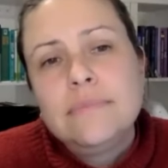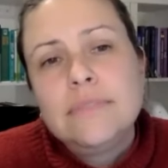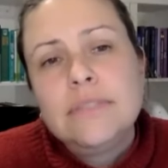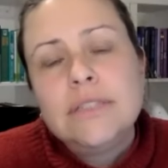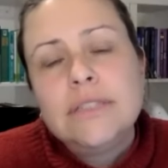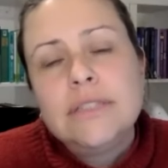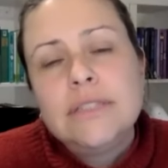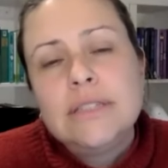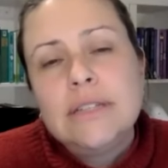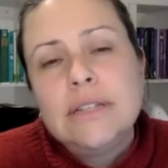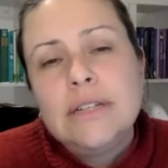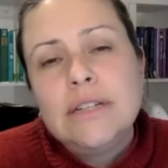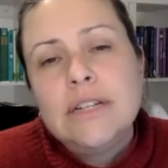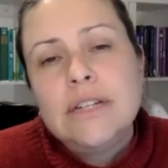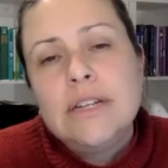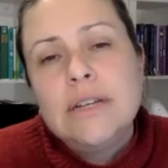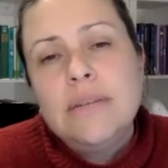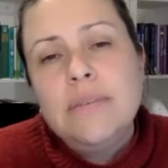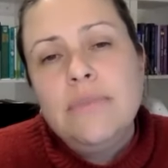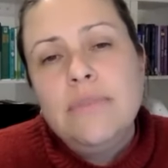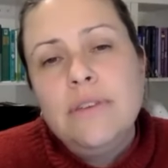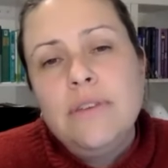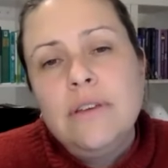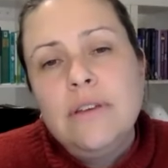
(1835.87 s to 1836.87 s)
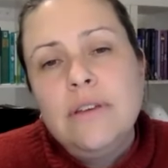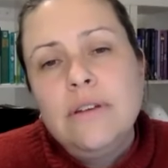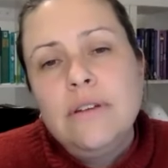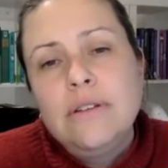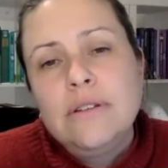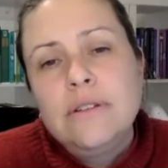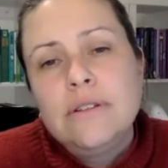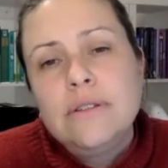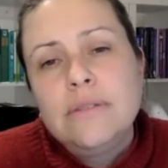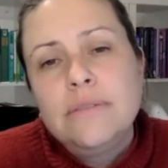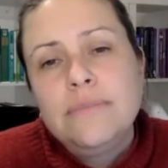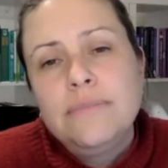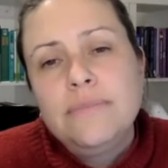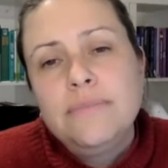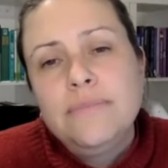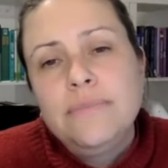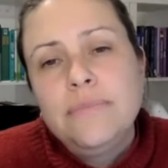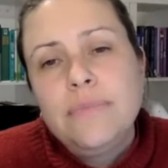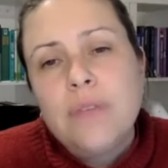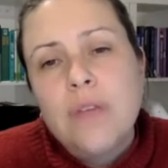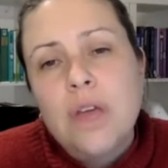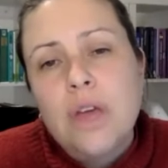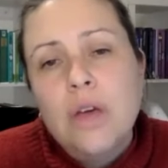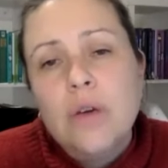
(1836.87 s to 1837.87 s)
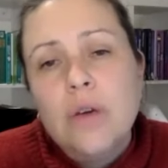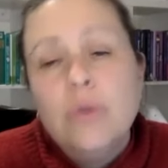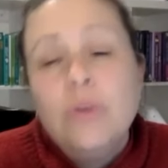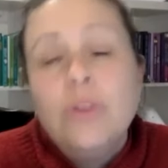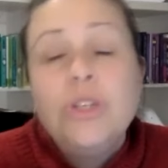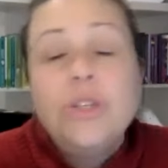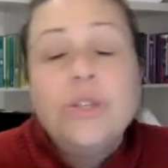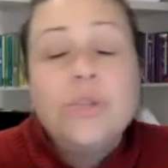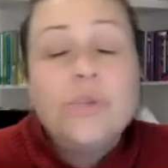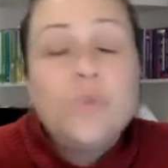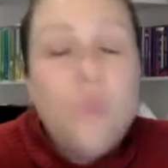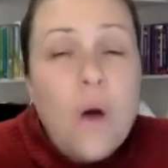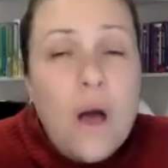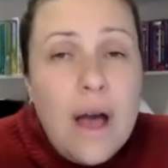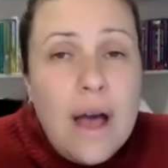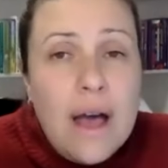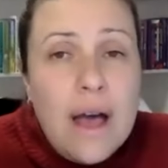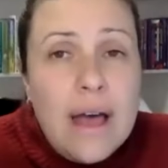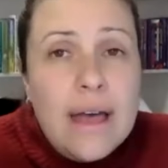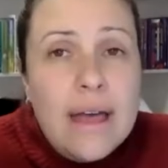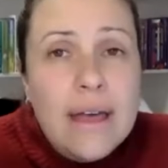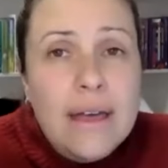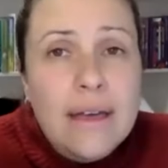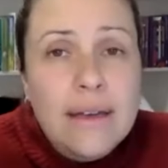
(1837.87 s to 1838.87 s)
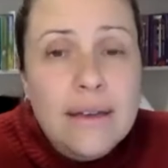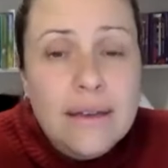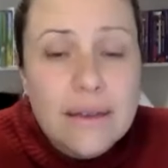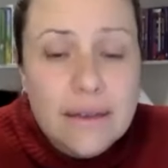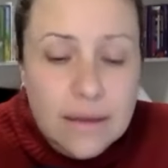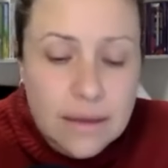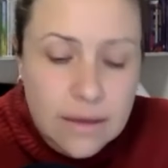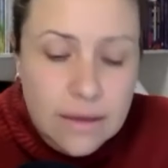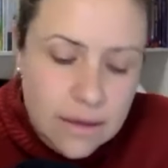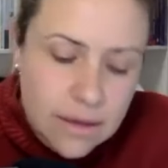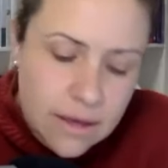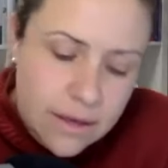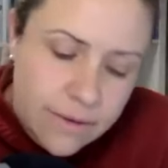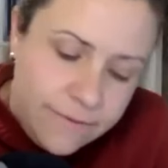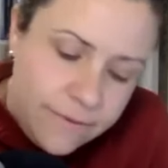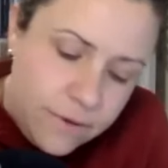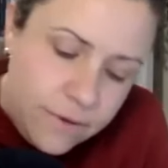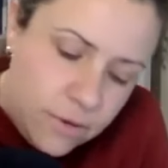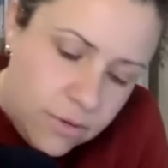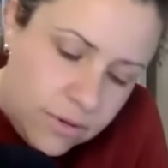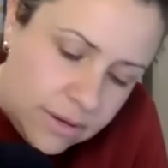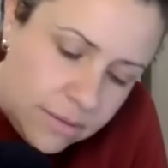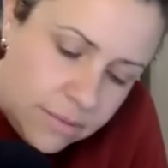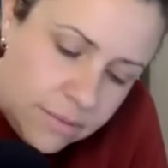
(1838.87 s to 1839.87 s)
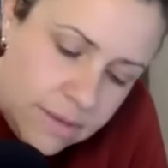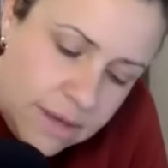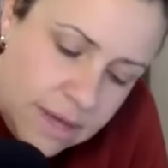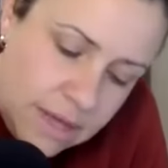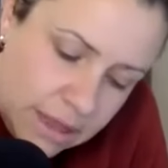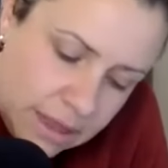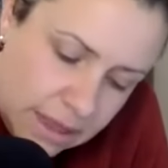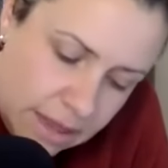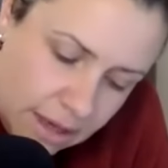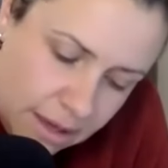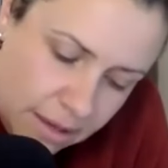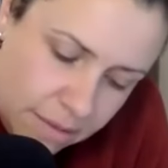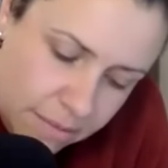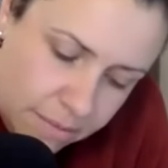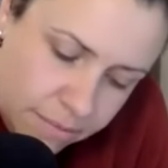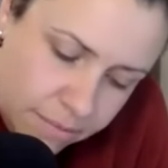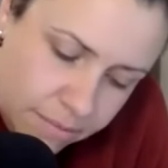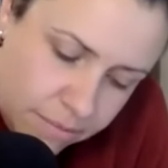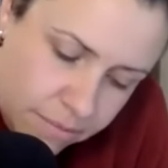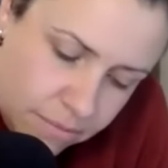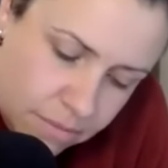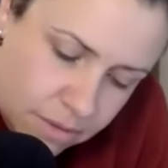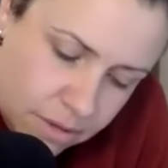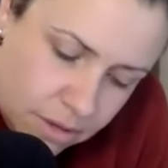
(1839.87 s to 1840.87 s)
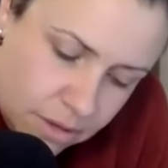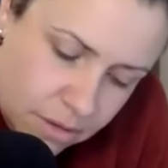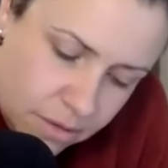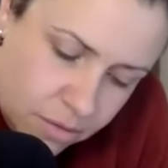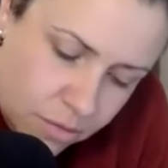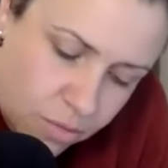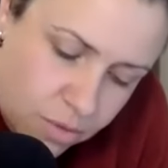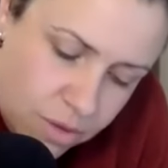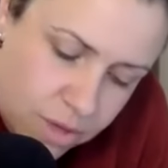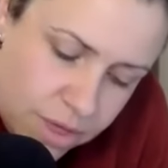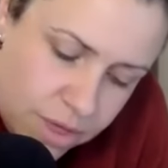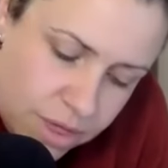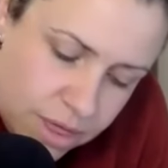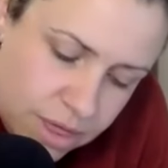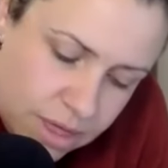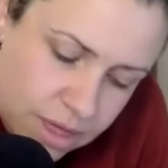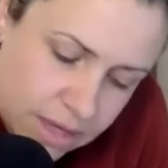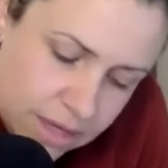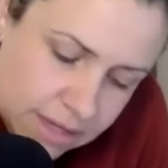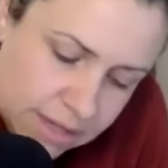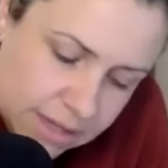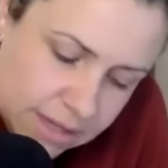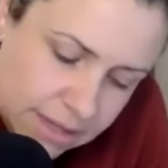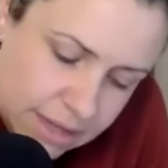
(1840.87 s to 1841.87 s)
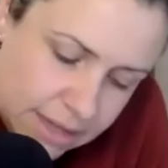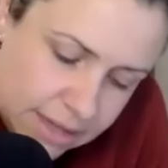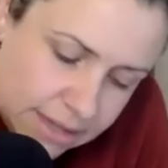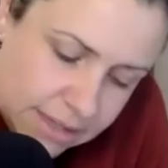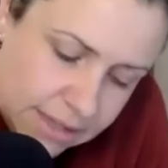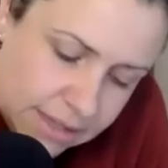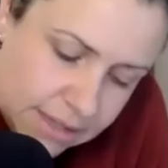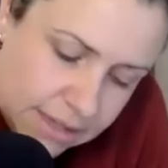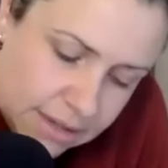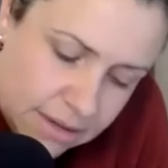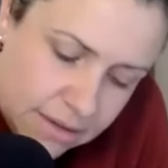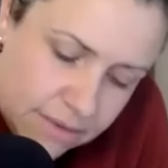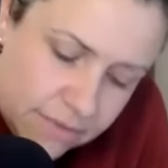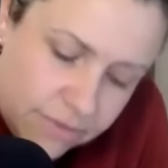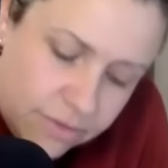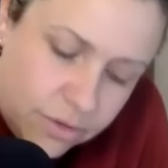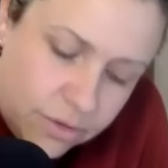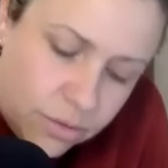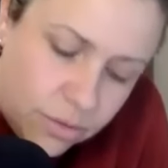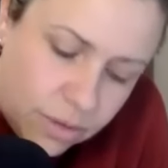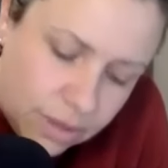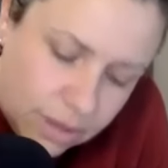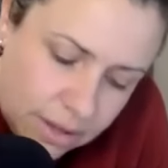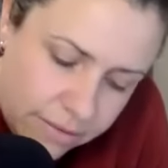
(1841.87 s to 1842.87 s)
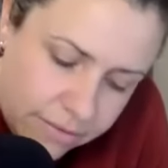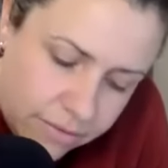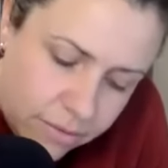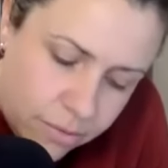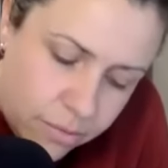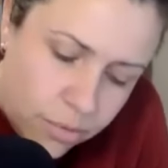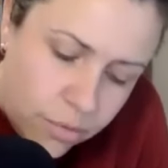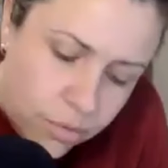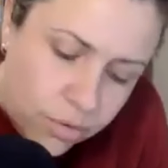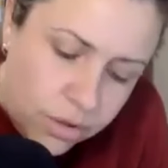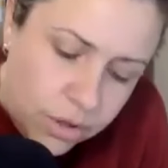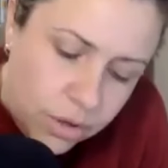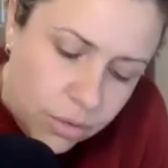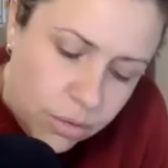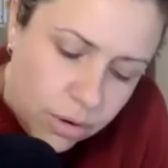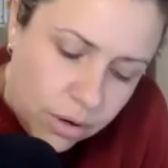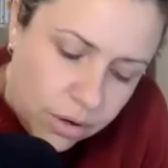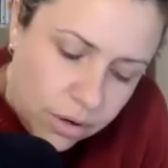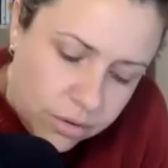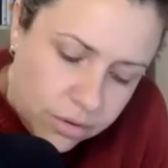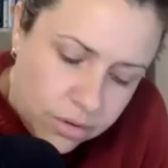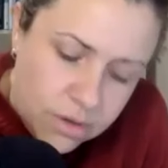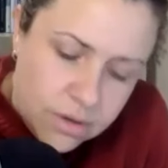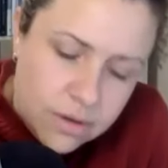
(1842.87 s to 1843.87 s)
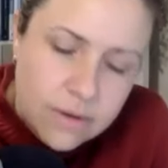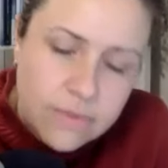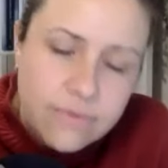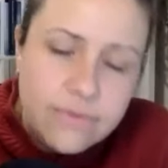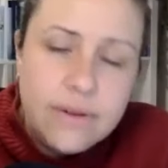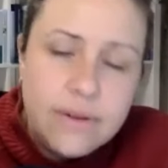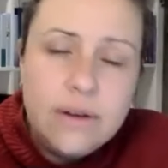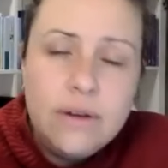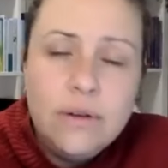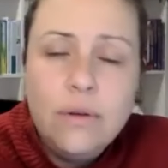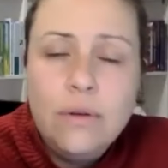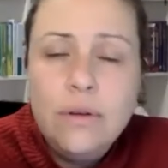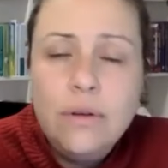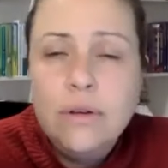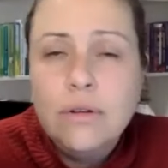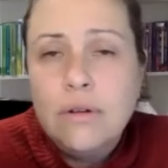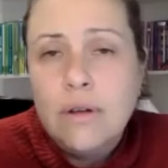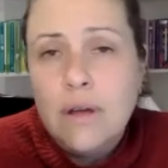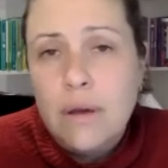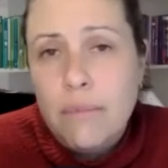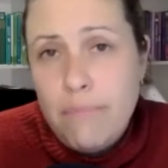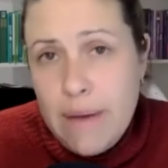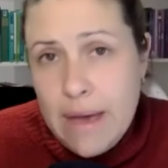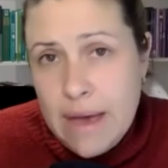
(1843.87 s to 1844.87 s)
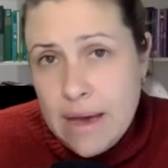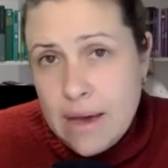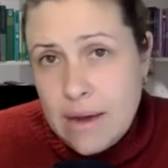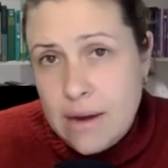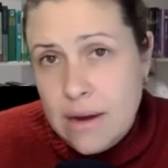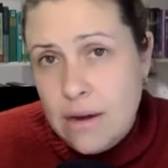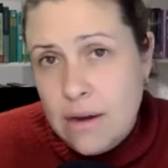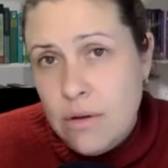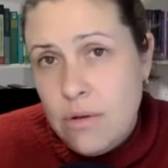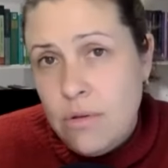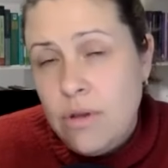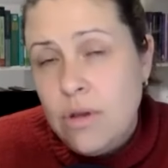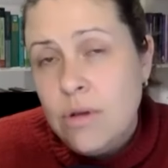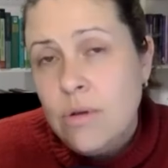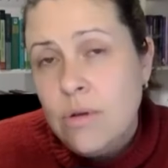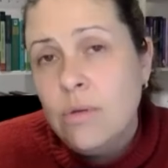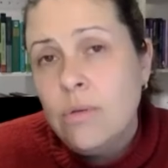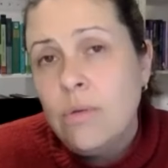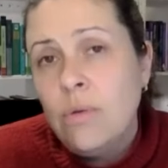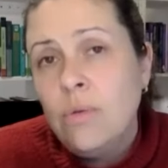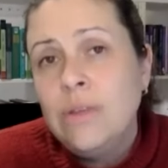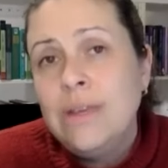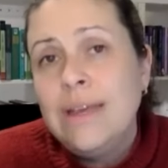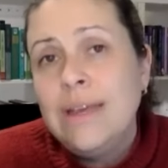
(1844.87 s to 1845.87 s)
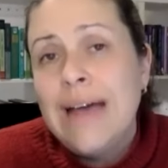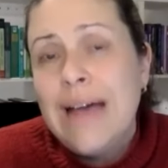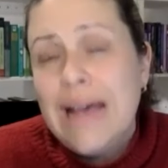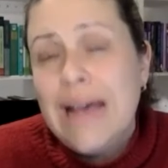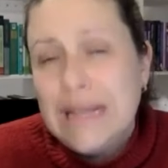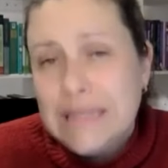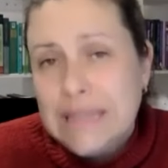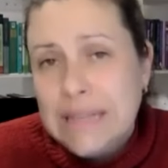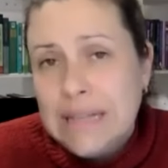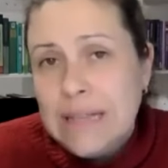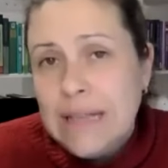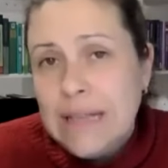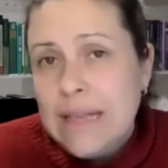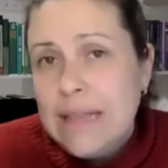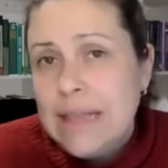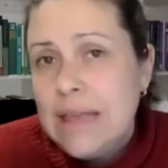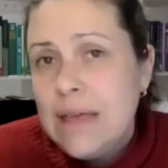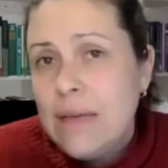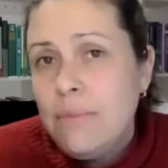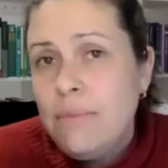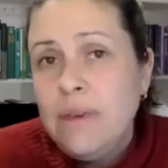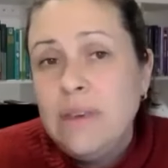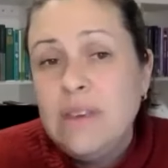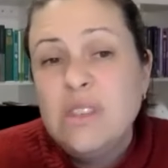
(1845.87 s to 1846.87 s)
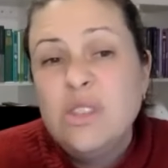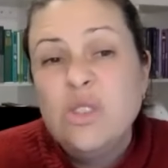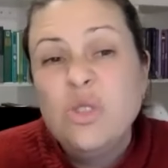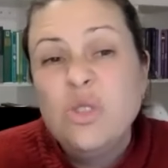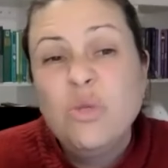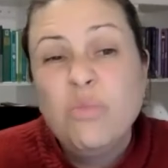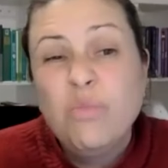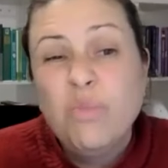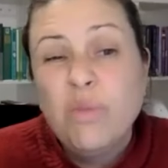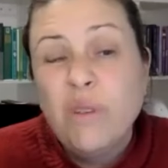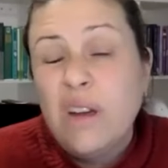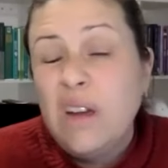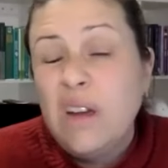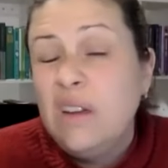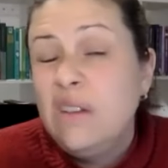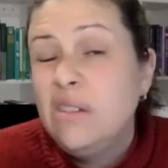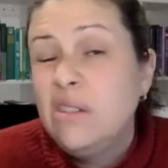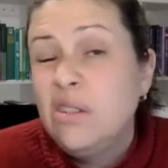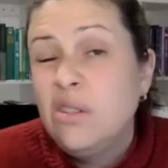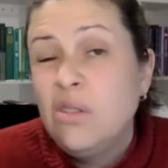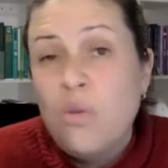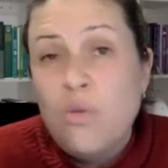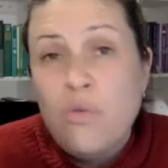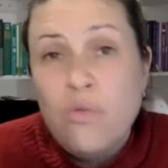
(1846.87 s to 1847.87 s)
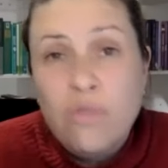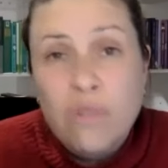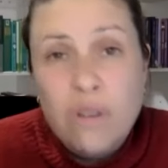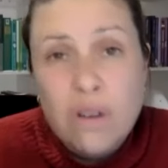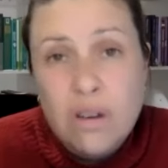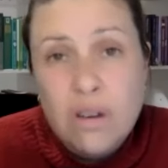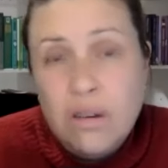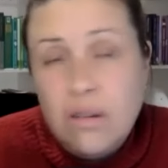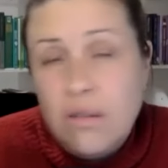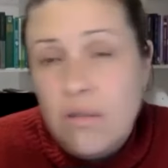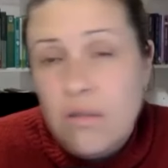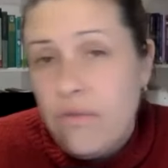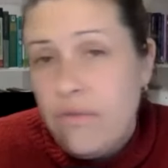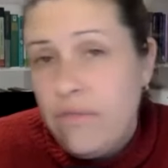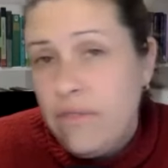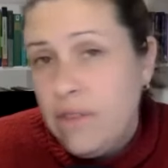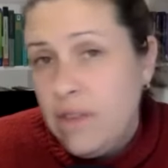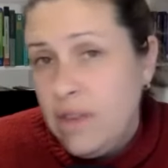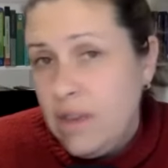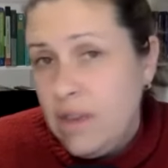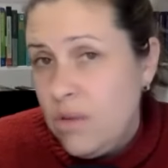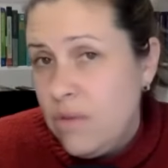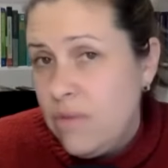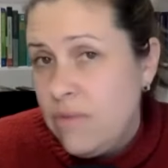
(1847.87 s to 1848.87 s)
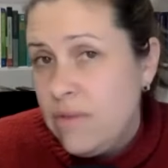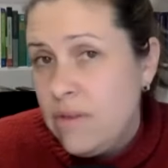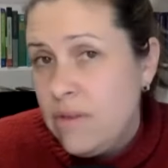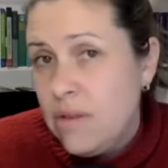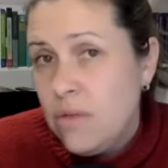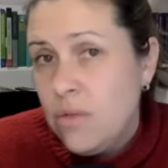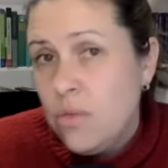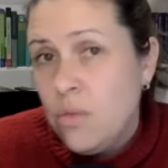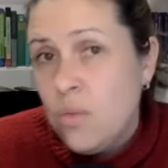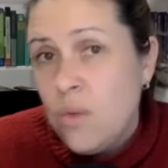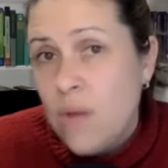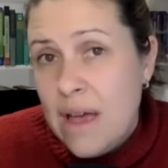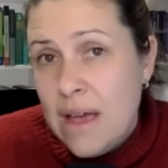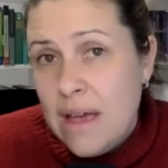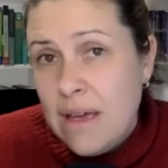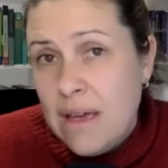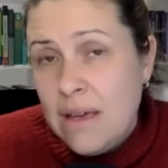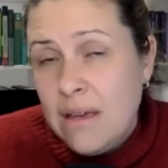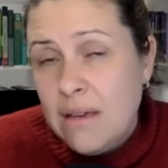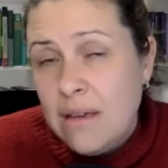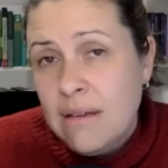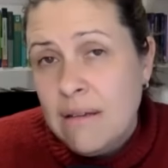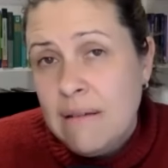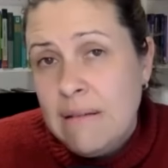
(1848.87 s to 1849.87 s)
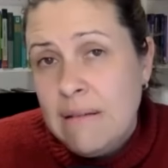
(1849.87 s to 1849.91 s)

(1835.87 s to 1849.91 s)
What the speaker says: They're such deep feelers. Which is why if you can meet them with this sense of you are lovable, you are good enough, I know you're not bad, I know you're only acting like that because your brain took over and you don't feel like you have another way,